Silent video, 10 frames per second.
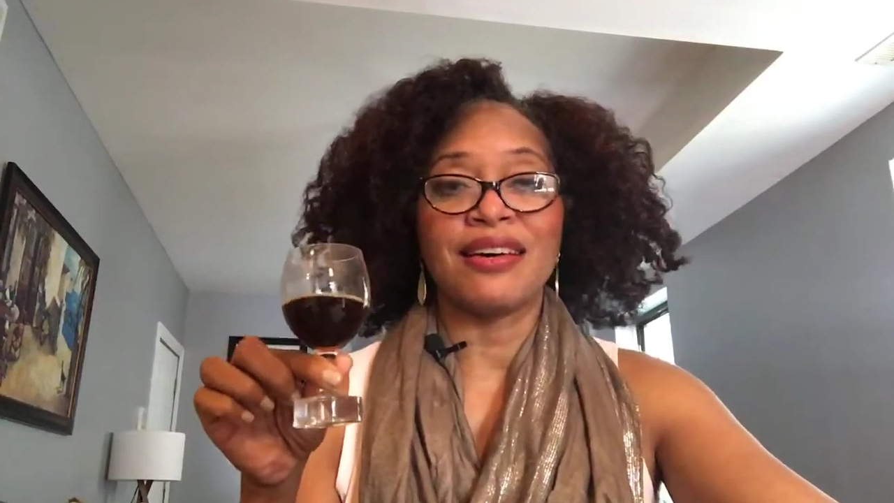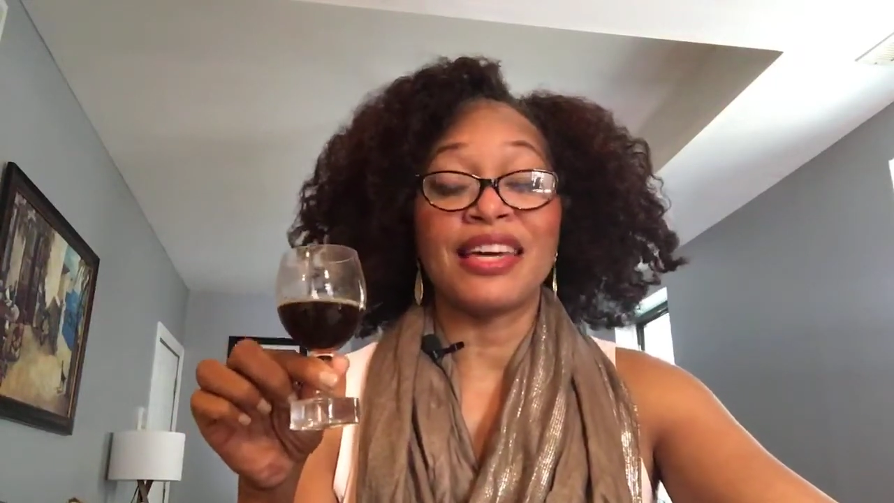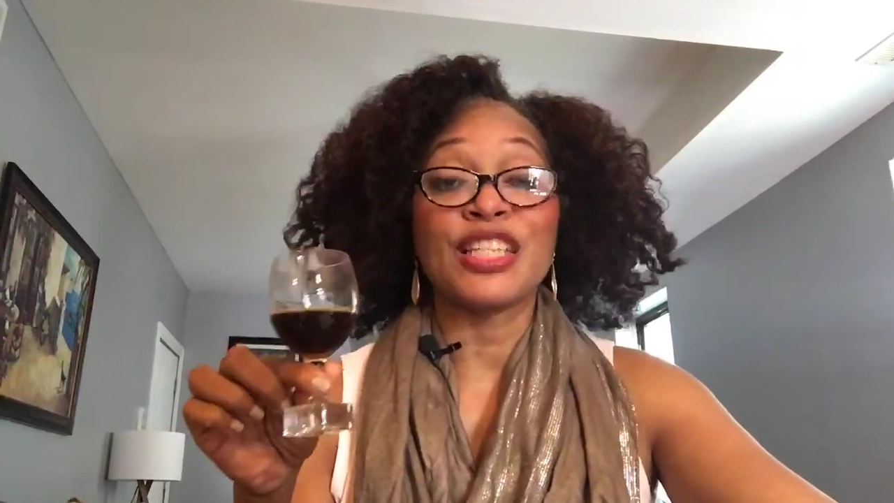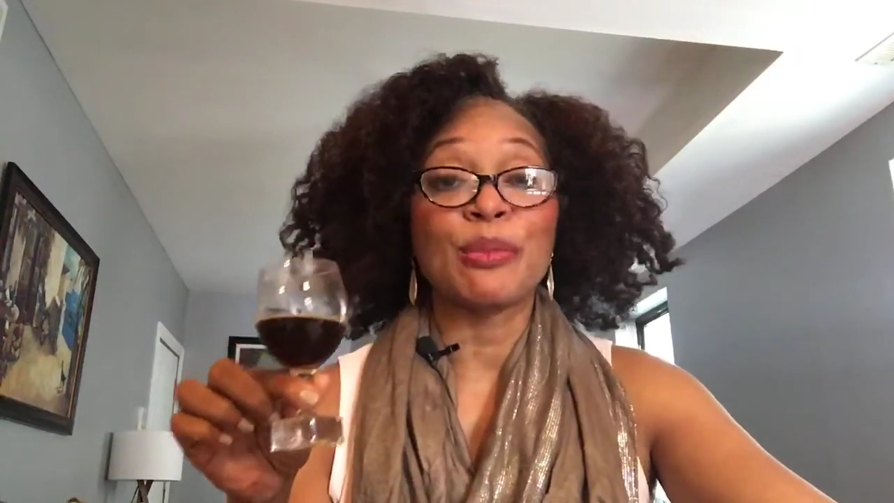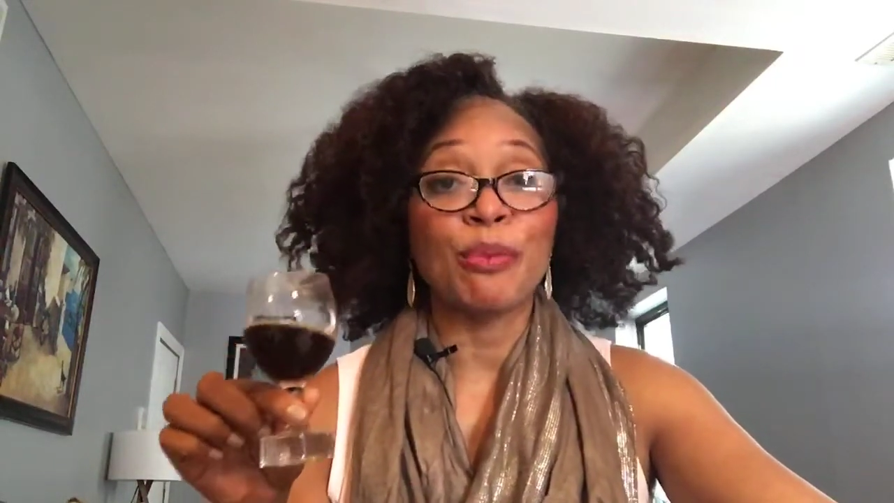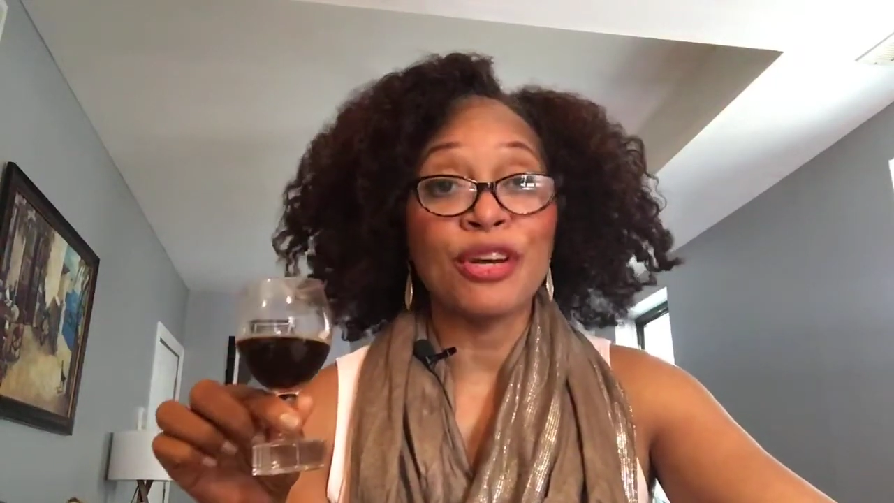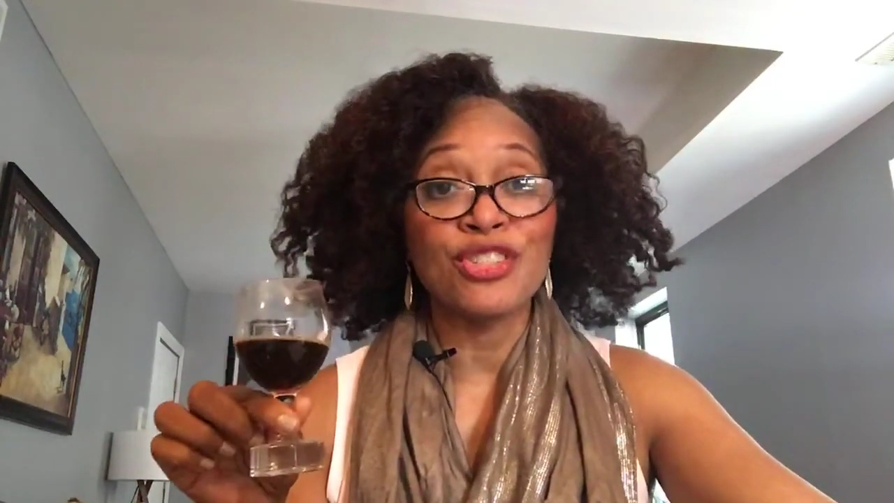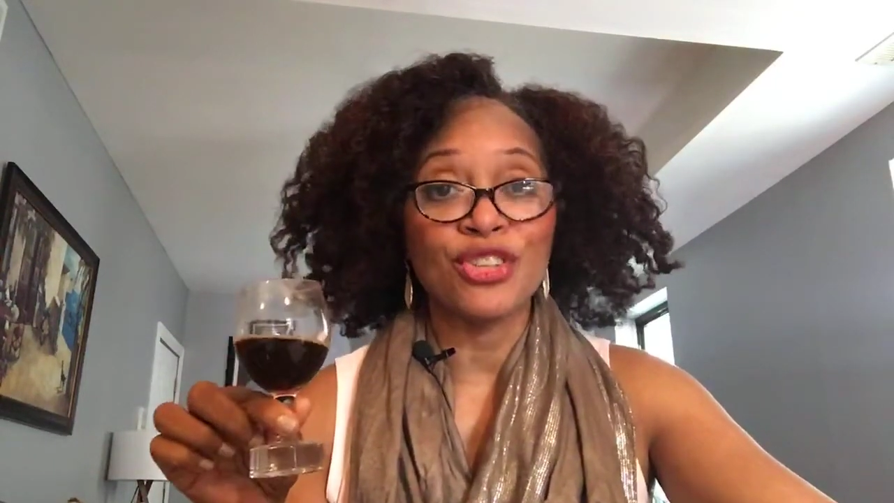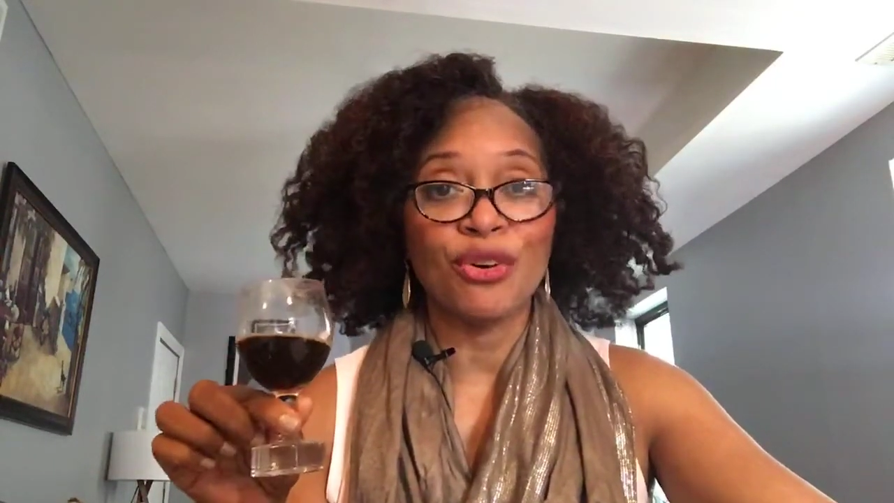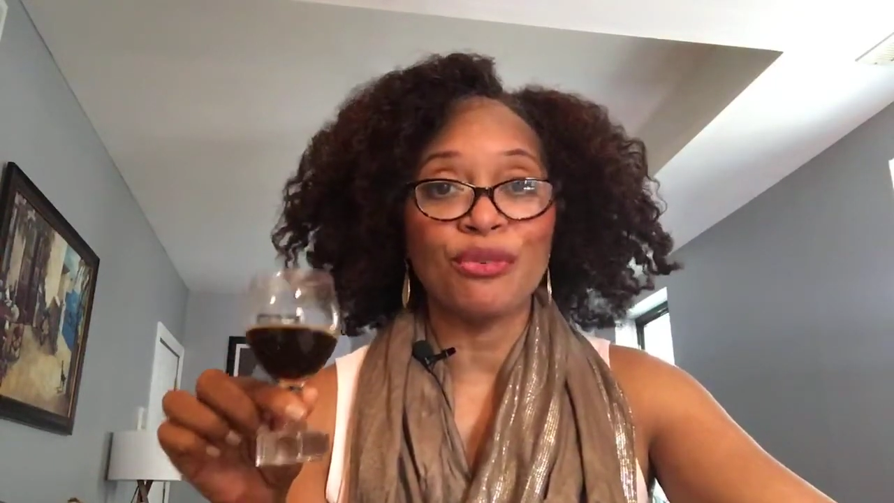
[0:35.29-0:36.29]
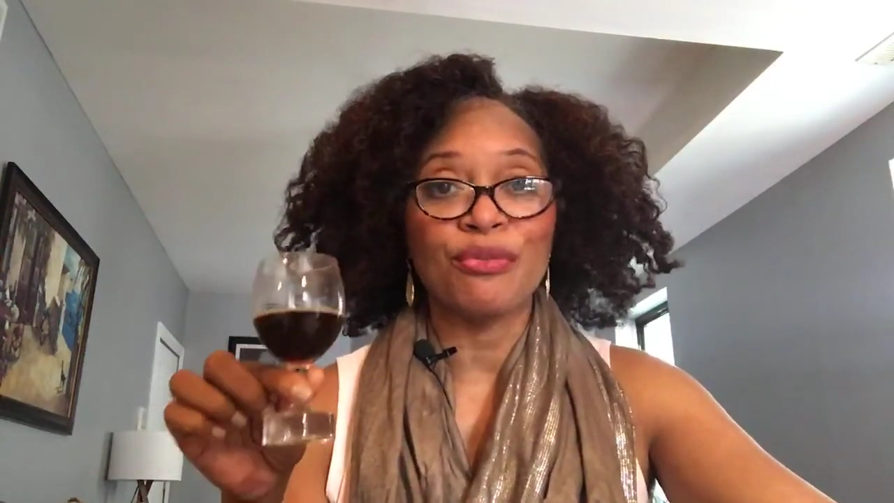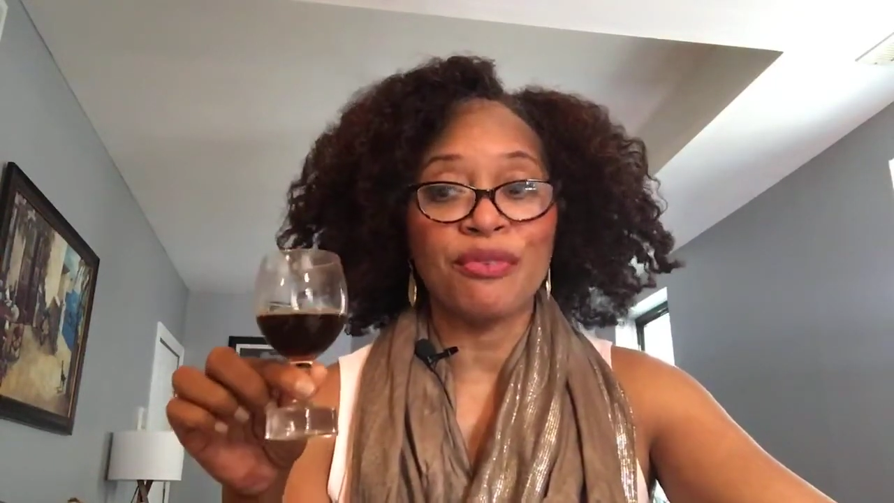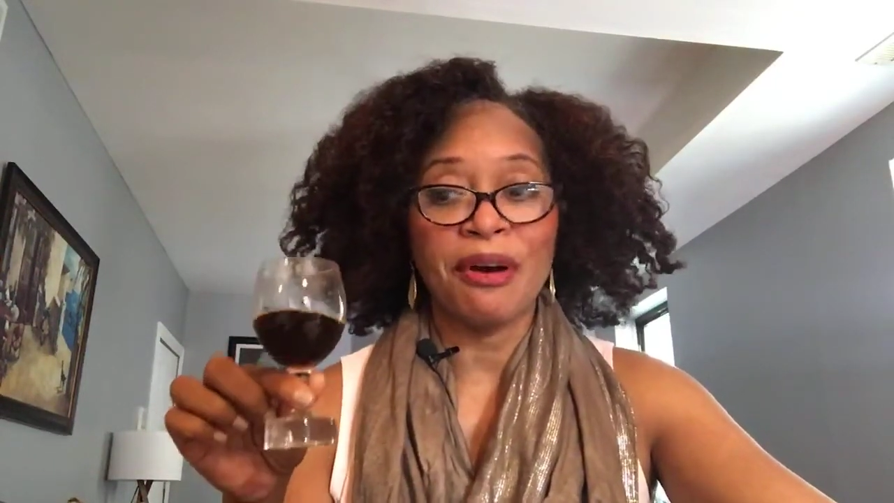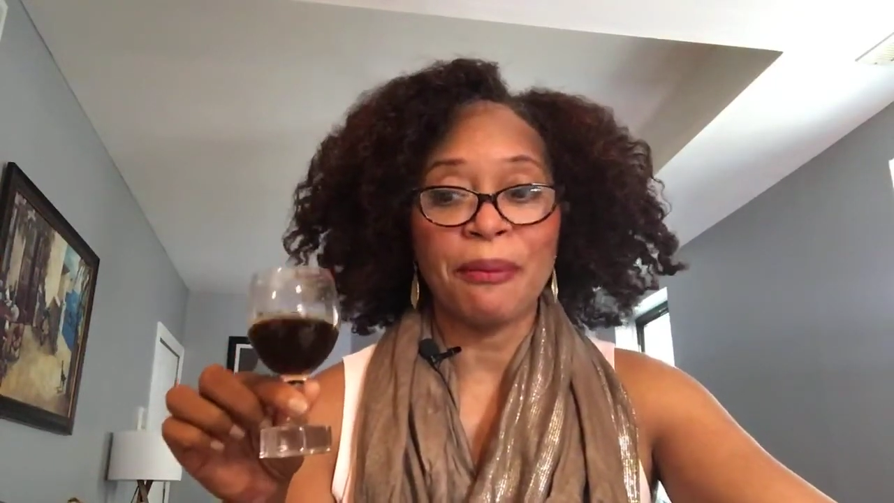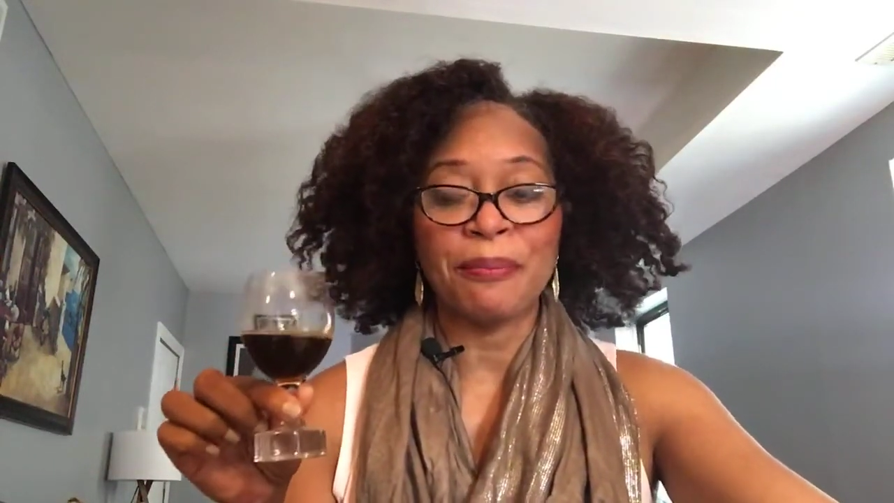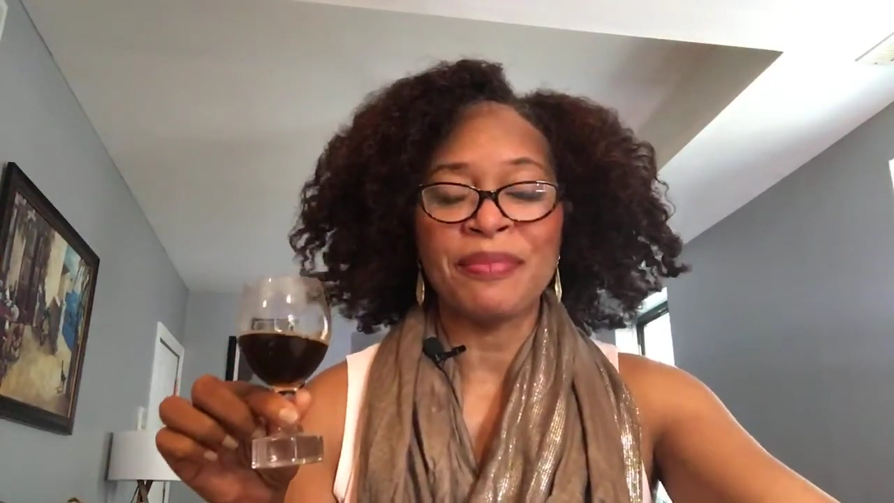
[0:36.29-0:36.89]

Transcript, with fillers: espresso from.